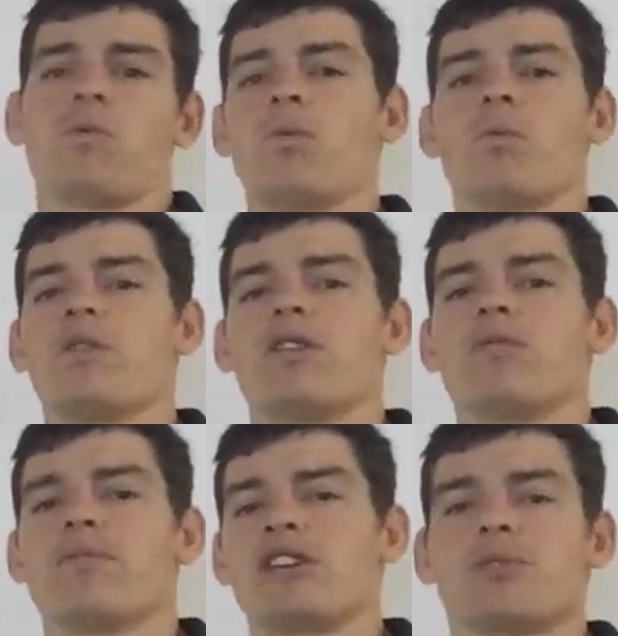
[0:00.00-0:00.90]
we
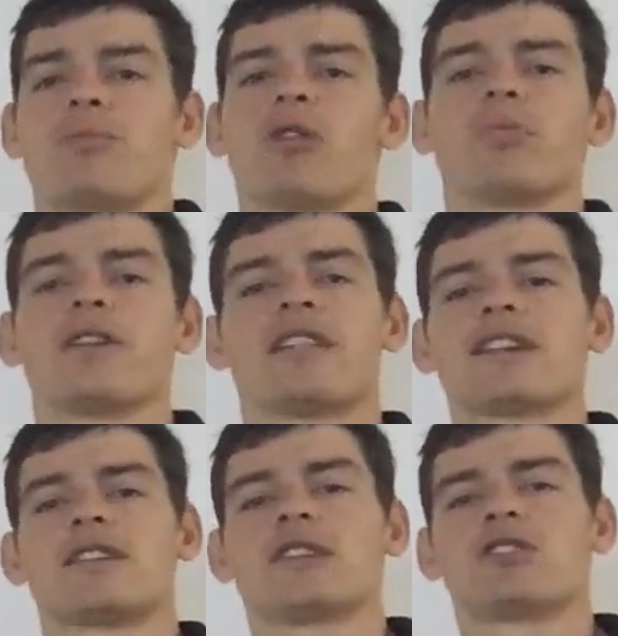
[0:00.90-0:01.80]
didn't measure properly,
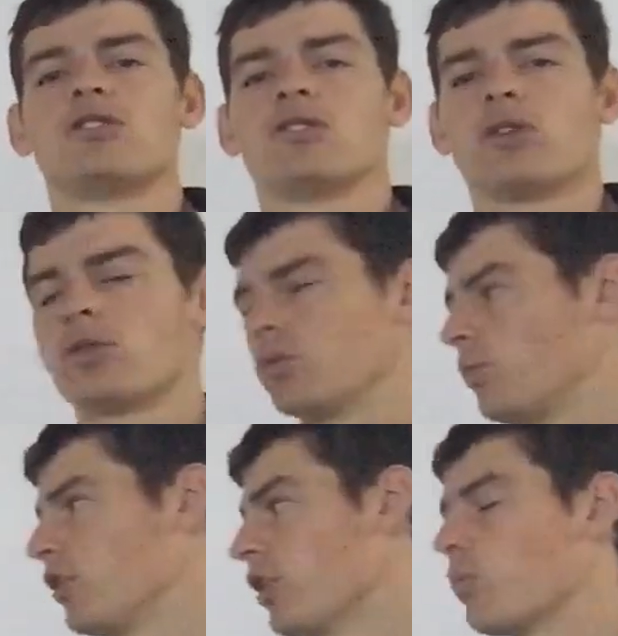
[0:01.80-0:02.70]
that's no good.
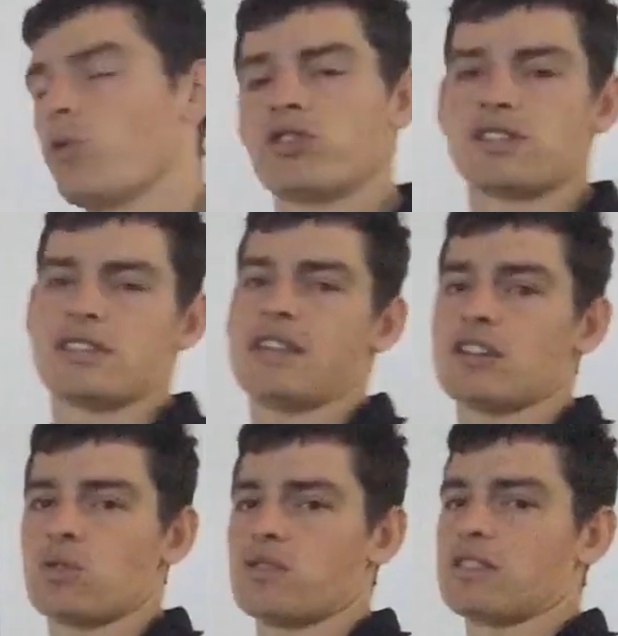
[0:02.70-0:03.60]
We don't want to see
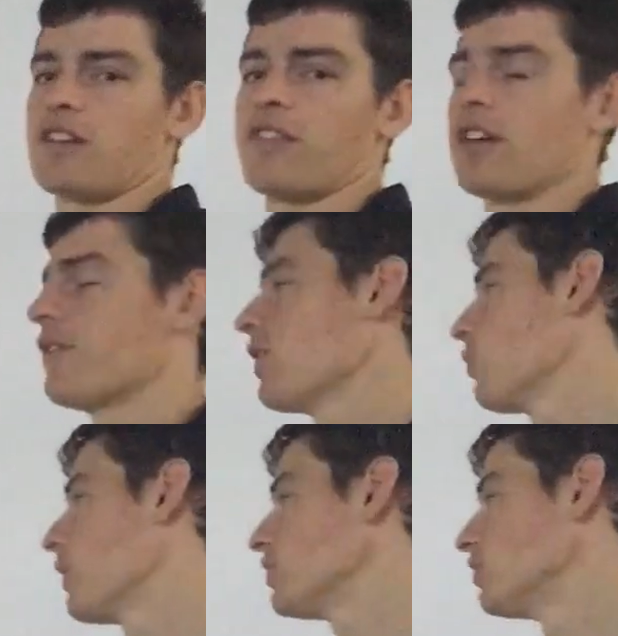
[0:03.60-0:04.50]
that sort of stuff in our
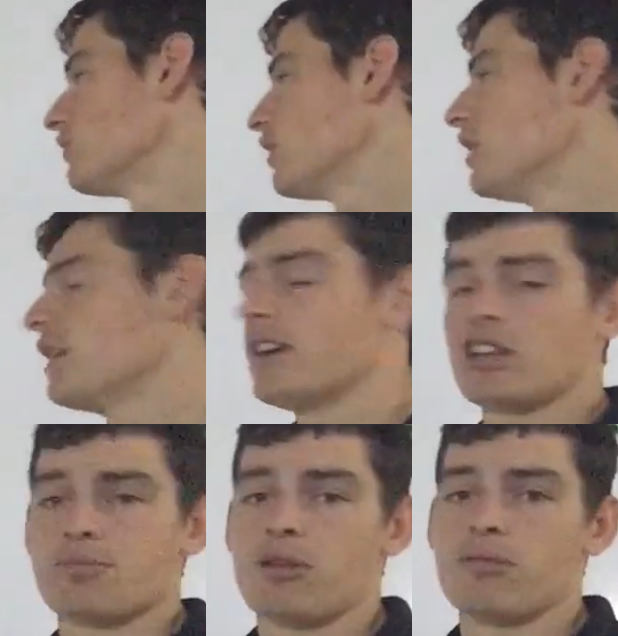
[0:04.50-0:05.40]
evaluation of
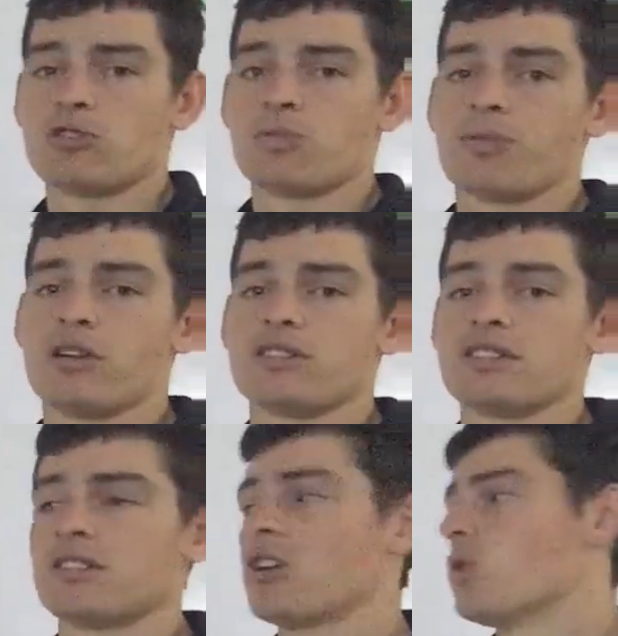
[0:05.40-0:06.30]
experimental
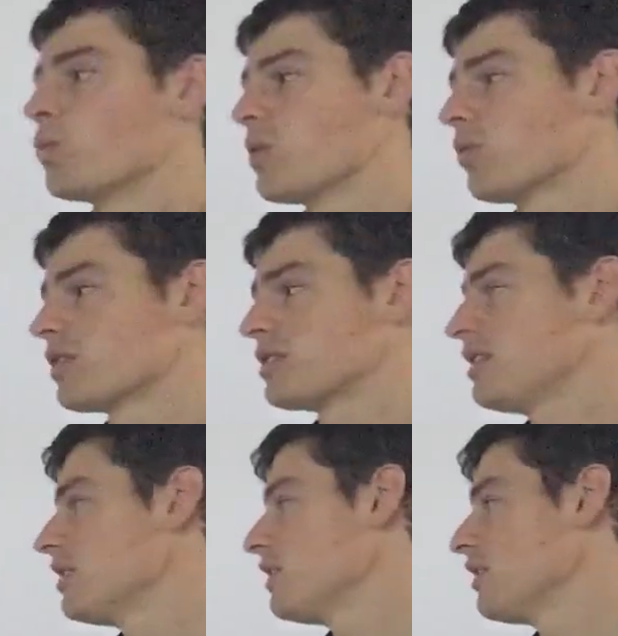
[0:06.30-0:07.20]
process. We want to see
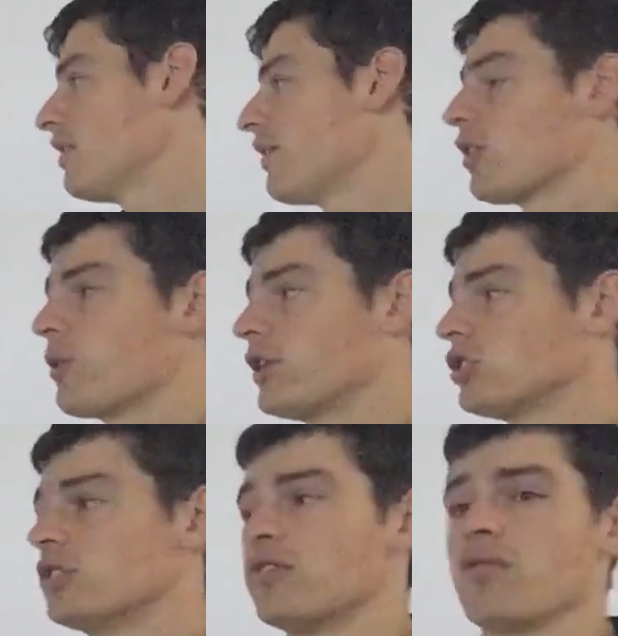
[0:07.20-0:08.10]
the
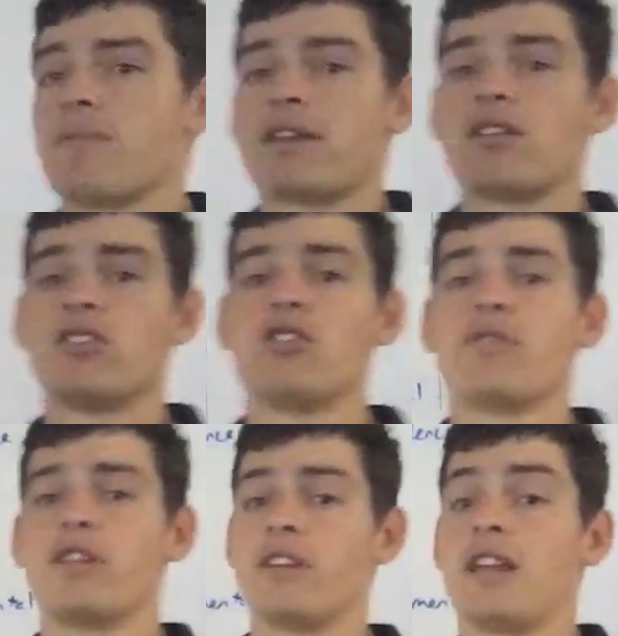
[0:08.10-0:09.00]
evaluation of the method that you've
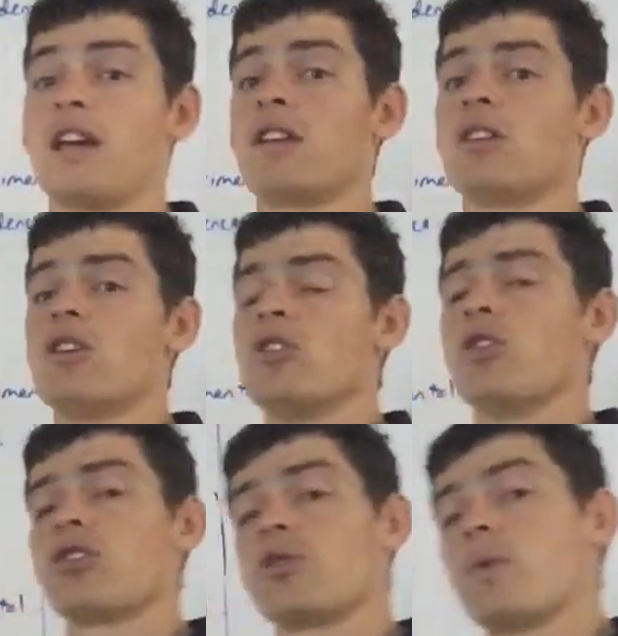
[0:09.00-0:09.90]
written down,
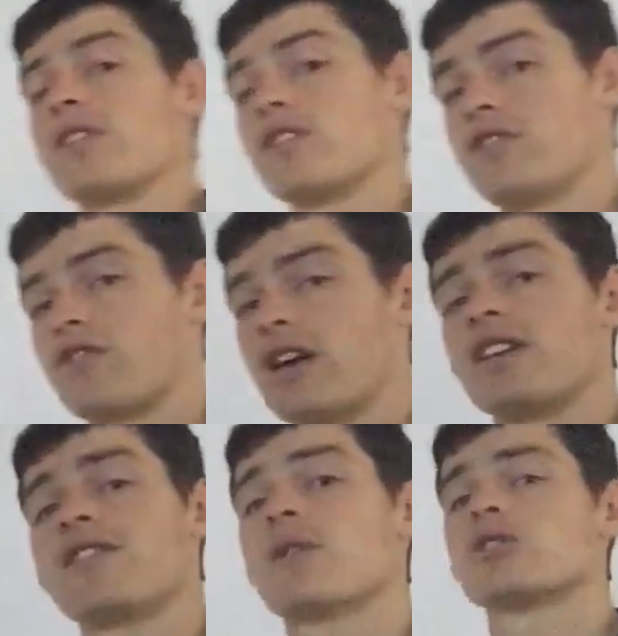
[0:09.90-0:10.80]
not the one that you've run.
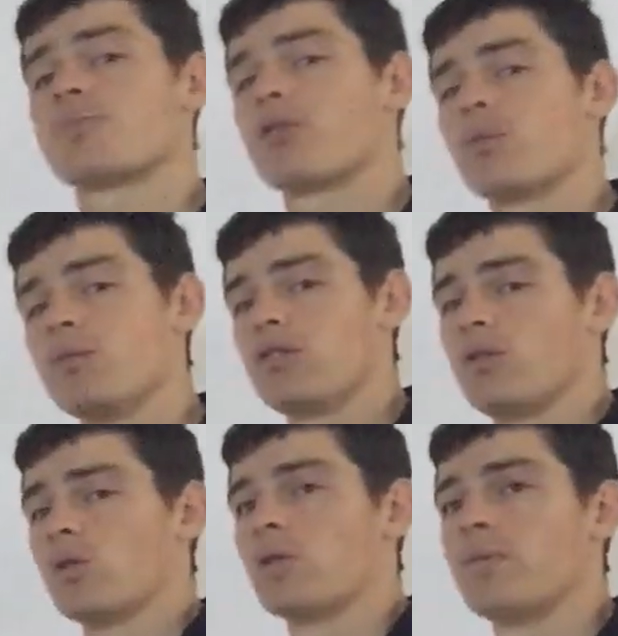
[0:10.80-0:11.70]
If there was a problem with
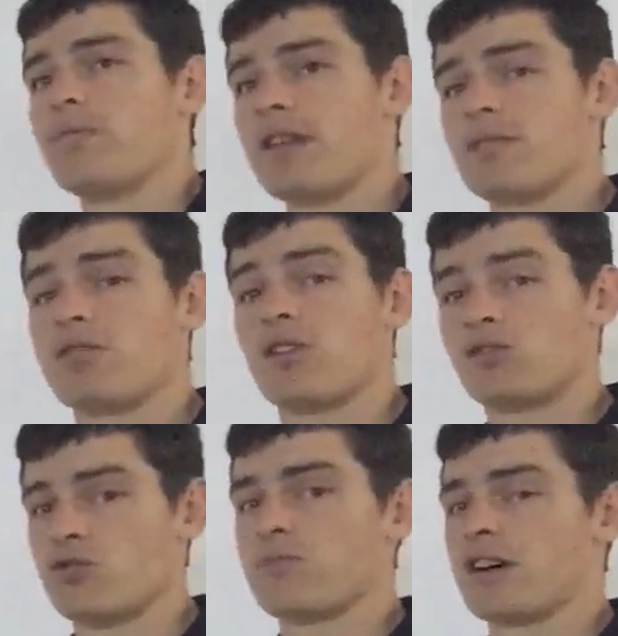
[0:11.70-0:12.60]
your method
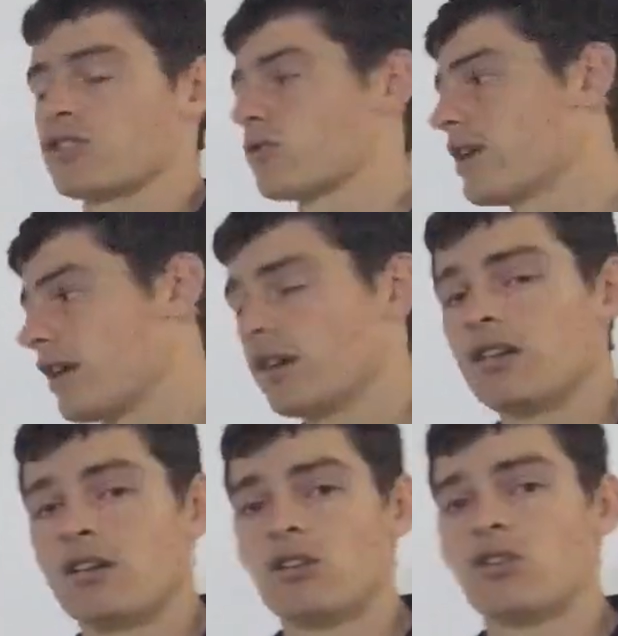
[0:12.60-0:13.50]
because you mucked
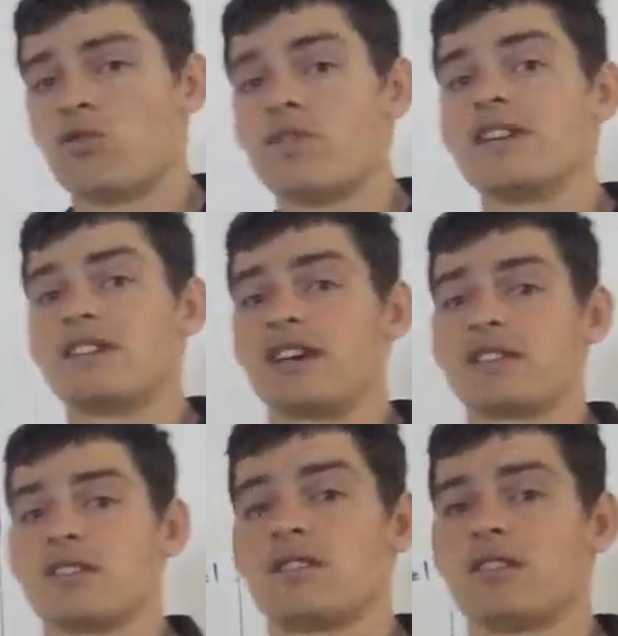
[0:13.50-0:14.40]
around,
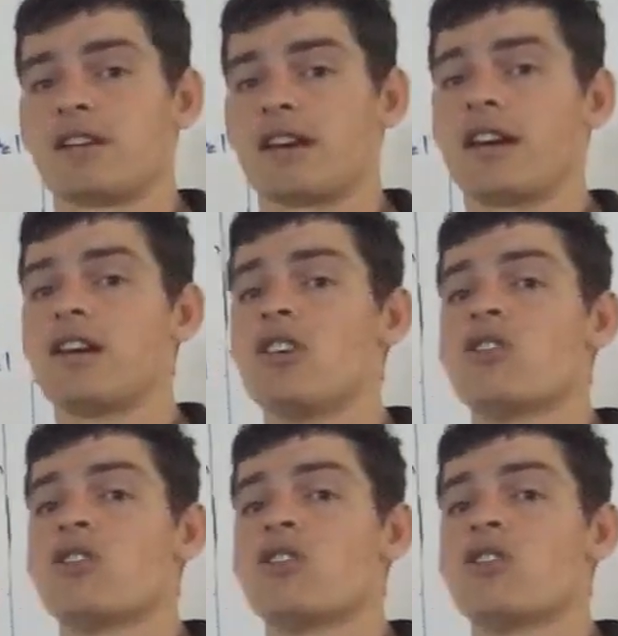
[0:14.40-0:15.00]
retest, okay?